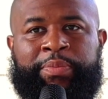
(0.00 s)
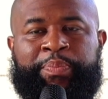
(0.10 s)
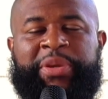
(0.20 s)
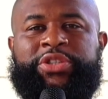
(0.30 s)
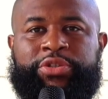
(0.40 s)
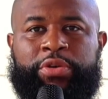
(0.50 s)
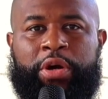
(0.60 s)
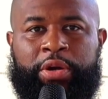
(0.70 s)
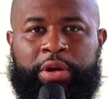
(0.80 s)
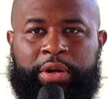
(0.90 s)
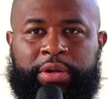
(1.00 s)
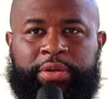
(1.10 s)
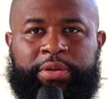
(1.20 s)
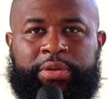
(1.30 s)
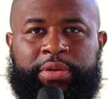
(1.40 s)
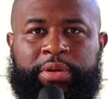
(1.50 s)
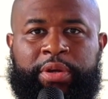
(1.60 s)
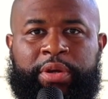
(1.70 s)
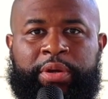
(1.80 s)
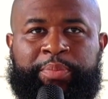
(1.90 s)
be stronger
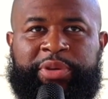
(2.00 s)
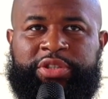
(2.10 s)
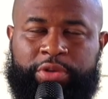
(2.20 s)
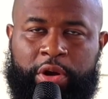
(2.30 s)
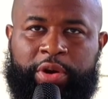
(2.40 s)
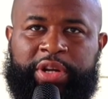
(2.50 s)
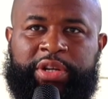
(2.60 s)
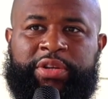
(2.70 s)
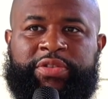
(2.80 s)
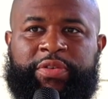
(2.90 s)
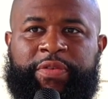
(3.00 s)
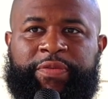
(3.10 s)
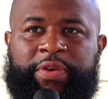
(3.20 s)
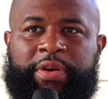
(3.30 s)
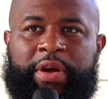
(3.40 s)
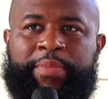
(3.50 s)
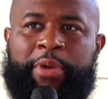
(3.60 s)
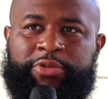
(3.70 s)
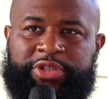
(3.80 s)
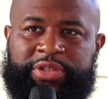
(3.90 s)
than those
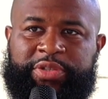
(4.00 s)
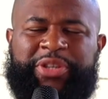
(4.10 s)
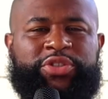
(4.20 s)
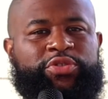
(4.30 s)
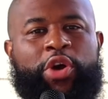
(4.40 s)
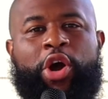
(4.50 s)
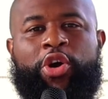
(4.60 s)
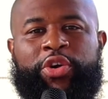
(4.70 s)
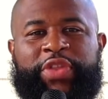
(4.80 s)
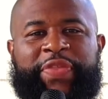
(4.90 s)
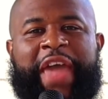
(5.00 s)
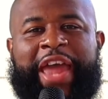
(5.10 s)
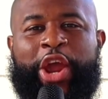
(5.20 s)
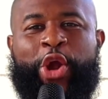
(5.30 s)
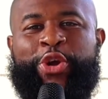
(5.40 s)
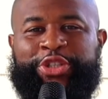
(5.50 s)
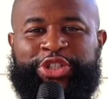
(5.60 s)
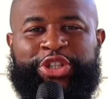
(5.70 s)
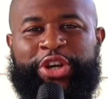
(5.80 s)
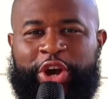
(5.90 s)
emotions. Be stronger than that
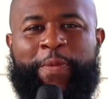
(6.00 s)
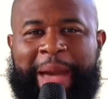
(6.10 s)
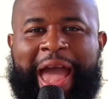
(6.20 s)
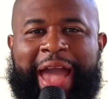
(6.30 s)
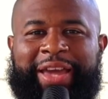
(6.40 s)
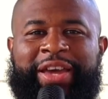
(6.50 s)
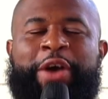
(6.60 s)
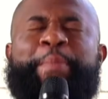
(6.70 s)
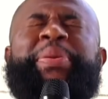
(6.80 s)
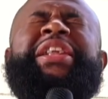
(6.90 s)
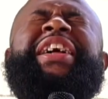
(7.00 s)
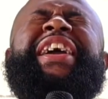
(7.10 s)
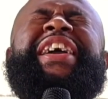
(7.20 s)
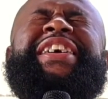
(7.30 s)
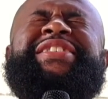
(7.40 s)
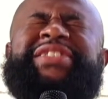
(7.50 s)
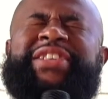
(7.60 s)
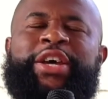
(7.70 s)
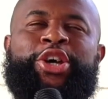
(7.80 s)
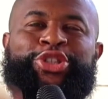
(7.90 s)
urge to go back. Please
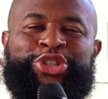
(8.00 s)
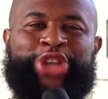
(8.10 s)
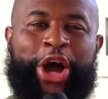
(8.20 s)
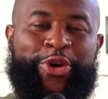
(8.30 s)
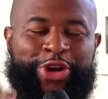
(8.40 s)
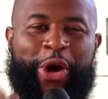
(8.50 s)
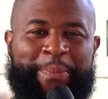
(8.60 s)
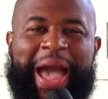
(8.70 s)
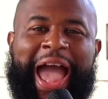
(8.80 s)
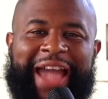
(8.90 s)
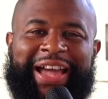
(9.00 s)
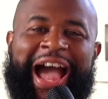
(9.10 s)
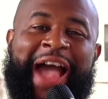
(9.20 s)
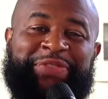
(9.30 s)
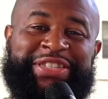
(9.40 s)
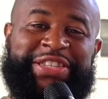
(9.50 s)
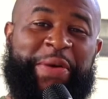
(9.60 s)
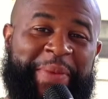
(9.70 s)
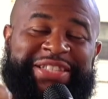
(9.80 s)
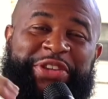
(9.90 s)
don't go back. I have to tell
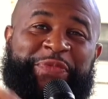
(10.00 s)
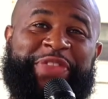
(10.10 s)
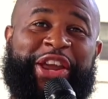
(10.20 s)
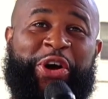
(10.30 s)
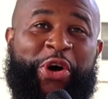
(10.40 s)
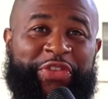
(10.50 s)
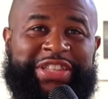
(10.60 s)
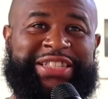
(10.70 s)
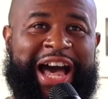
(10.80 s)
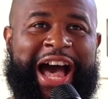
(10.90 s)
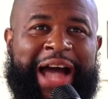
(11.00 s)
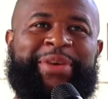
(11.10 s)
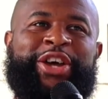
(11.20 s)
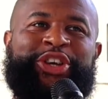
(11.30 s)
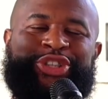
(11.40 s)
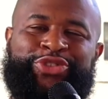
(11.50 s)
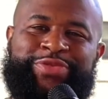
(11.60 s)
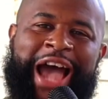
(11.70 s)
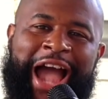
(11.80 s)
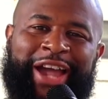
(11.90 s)
myself that all the time. Do
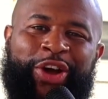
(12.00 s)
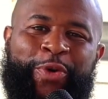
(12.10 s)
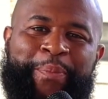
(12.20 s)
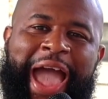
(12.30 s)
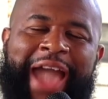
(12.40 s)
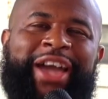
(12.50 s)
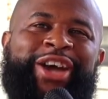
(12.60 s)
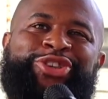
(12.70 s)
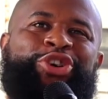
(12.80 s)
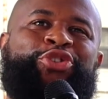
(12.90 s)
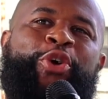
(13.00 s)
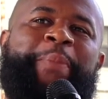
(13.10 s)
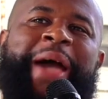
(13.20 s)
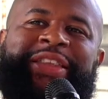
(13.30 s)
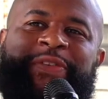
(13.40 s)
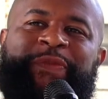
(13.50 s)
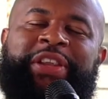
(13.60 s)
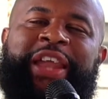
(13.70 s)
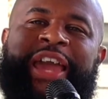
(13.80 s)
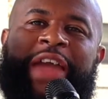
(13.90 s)
not go back. Don't go back to
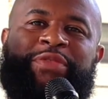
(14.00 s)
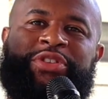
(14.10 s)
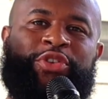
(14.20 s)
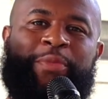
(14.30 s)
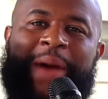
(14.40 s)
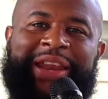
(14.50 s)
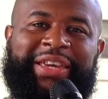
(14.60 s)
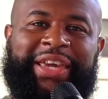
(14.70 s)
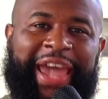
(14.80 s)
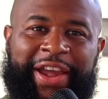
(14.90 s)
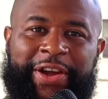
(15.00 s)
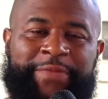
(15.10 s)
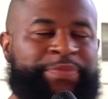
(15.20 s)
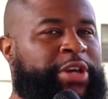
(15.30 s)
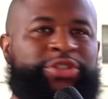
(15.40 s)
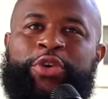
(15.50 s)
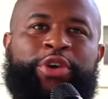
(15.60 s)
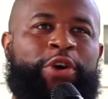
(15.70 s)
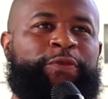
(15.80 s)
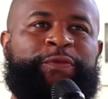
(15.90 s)
feeling like don't nobody care. Don't
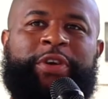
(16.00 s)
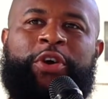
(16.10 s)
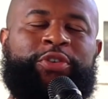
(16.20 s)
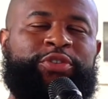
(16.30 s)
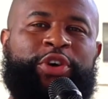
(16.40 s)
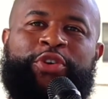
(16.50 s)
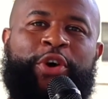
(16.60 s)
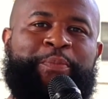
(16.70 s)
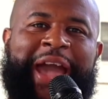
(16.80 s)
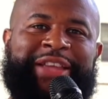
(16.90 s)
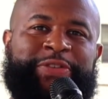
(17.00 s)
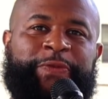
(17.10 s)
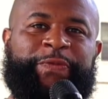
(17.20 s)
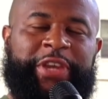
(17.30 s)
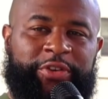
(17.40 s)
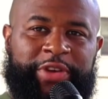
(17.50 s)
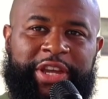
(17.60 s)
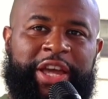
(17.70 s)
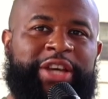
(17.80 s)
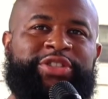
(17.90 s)
go back to
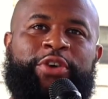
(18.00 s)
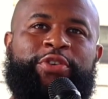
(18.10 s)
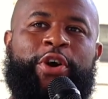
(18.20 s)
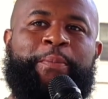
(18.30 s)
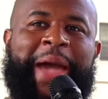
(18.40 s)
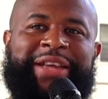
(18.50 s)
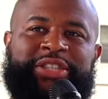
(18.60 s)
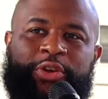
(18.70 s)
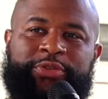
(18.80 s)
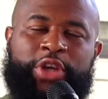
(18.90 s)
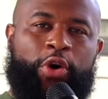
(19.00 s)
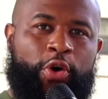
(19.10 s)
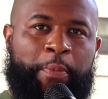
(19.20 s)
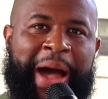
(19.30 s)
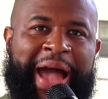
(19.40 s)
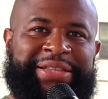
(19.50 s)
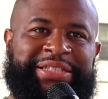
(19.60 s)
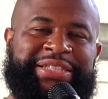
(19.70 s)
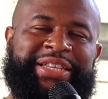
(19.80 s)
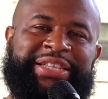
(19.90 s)
fearing. Don't go back to those old mindsets.